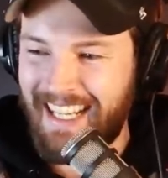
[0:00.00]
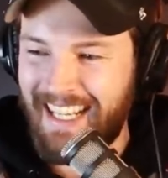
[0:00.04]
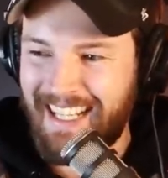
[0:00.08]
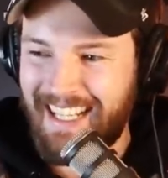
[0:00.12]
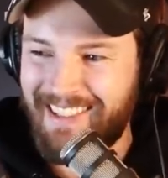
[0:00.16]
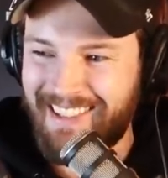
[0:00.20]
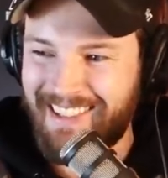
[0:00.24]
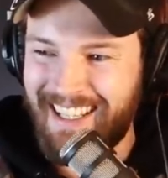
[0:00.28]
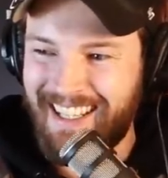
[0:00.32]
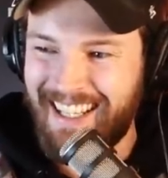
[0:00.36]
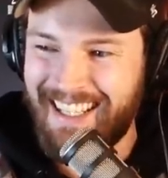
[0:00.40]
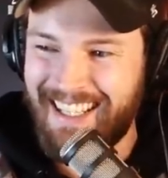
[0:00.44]

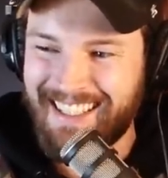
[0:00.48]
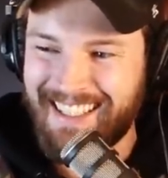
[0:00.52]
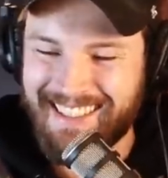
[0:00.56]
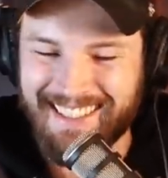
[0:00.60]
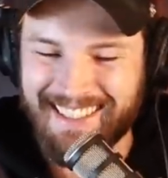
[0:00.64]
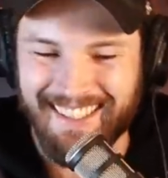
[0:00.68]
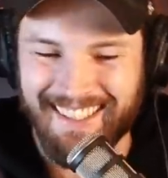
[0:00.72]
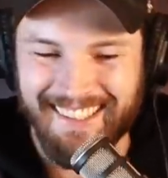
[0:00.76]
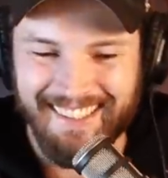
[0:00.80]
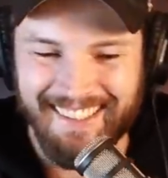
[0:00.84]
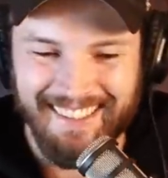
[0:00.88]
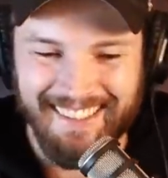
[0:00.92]
Yeah.
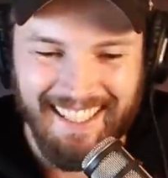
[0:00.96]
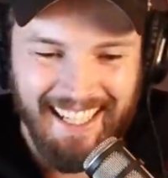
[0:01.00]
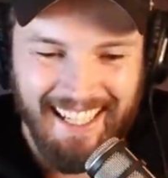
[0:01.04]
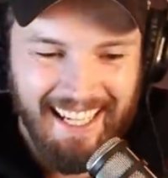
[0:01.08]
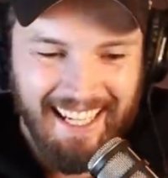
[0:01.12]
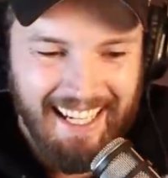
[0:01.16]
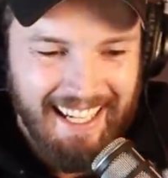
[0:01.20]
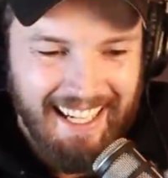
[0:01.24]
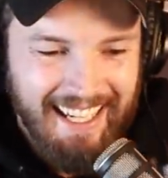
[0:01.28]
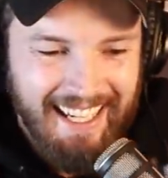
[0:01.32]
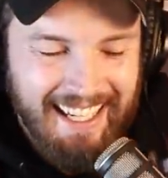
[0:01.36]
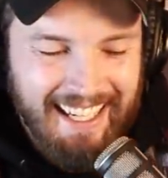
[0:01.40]
Anyway,
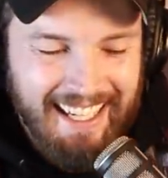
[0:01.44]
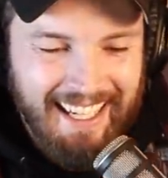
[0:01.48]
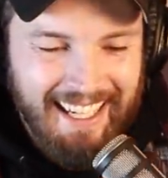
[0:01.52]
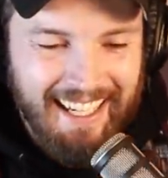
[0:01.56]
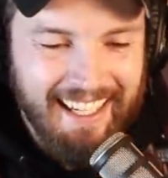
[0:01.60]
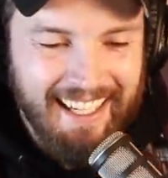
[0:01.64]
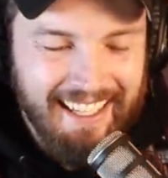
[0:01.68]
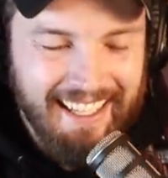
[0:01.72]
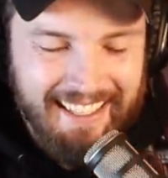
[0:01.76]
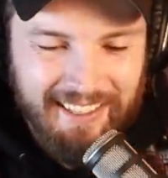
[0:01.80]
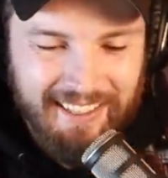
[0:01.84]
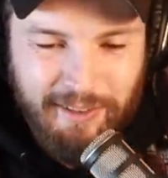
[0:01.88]
so
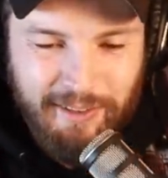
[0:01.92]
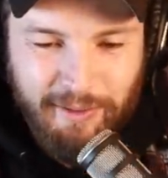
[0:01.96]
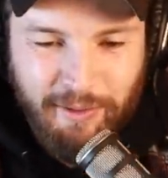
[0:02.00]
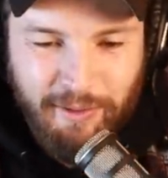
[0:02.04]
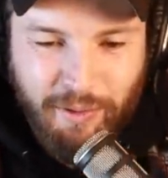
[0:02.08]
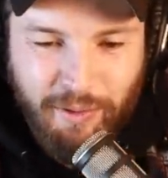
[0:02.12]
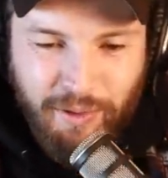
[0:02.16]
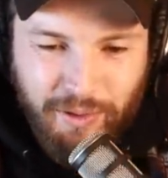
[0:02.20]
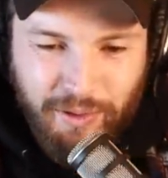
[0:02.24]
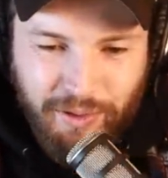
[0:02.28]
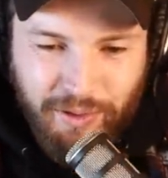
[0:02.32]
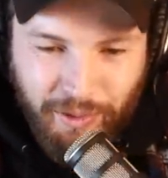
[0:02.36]

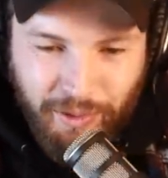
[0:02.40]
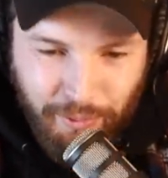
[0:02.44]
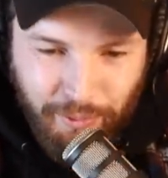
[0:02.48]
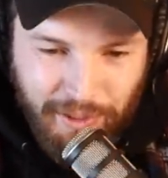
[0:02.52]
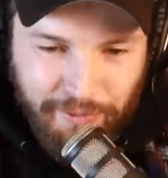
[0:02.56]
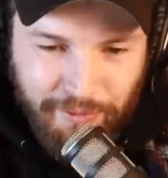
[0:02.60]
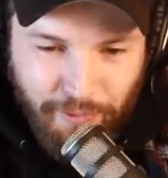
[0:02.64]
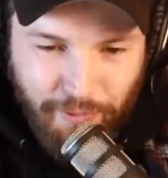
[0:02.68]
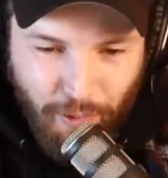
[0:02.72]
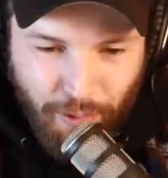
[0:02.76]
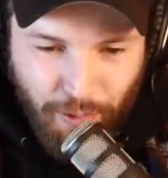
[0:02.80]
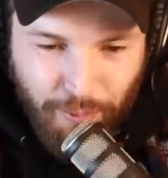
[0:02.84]
uh, you're
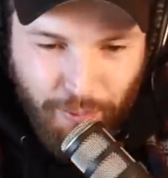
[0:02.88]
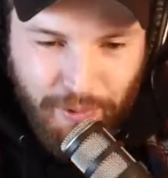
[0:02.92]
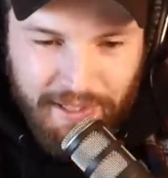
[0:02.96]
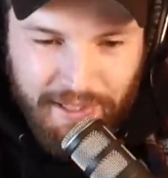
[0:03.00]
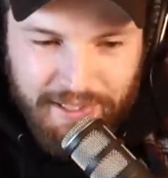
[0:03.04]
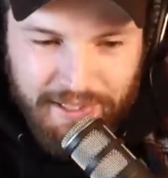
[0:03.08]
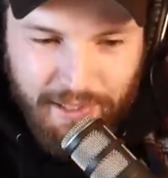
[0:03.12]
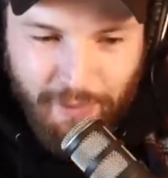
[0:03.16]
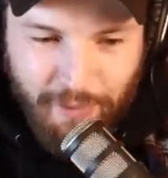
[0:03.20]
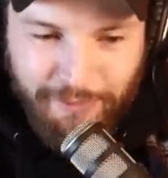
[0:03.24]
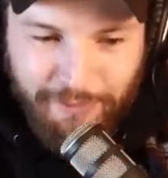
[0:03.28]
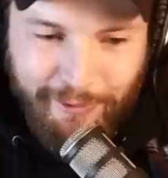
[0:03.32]
three for
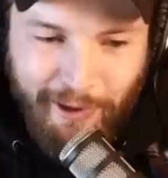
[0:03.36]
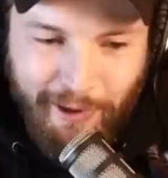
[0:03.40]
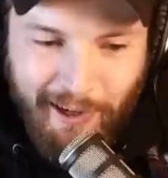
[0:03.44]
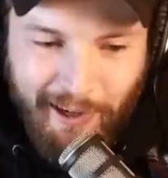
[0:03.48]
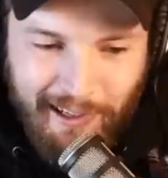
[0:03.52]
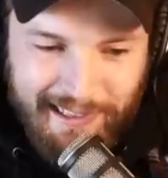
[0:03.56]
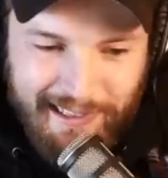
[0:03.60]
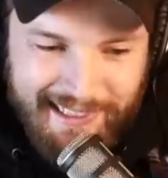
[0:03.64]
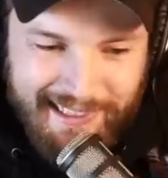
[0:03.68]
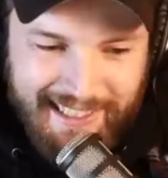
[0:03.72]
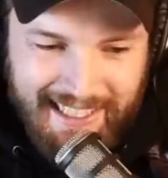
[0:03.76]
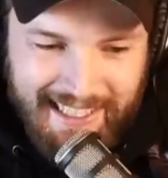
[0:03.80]
three so
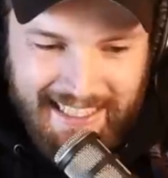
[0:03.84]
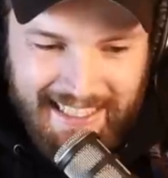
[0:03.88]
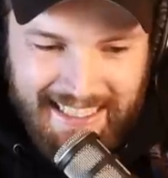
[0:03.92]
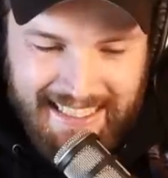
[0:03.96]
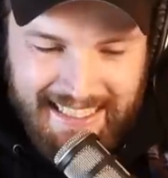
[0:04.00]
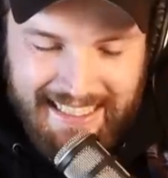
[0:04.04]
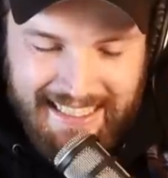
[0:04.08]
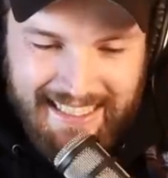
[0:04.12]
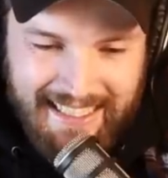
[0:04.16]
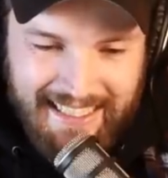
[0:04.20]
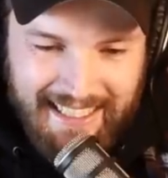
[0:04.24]
far.